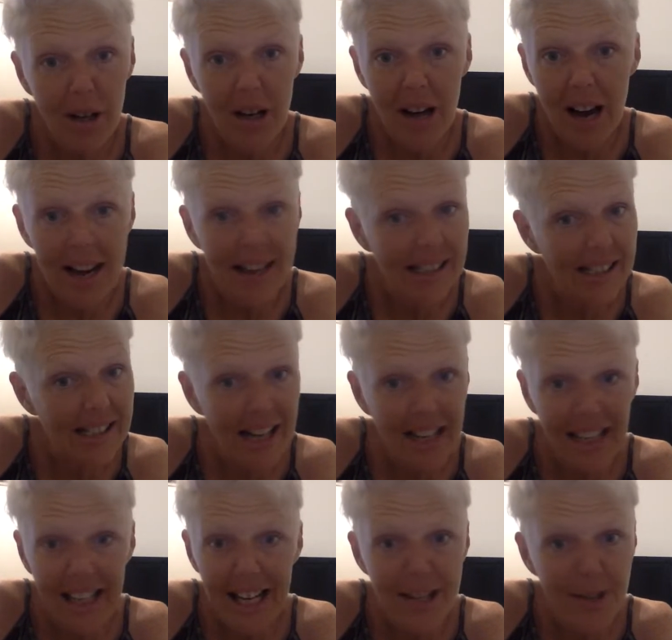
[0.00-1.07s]
guys. It's not
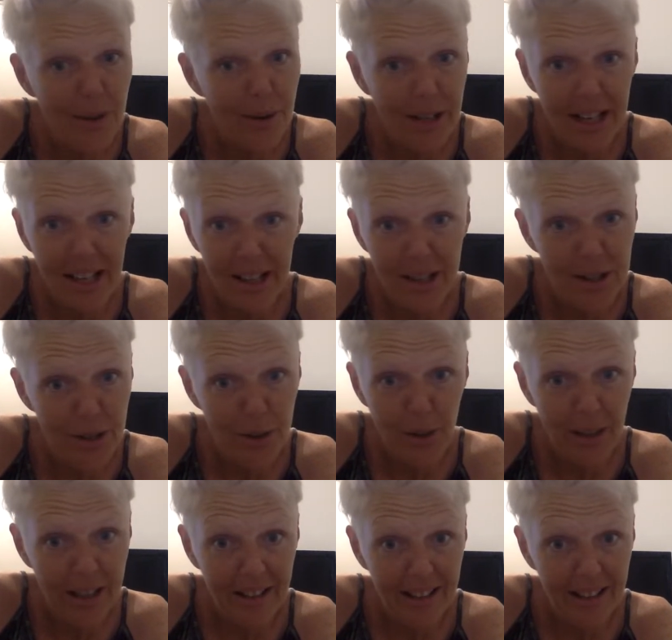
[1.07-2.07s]
like I don't know how to do it.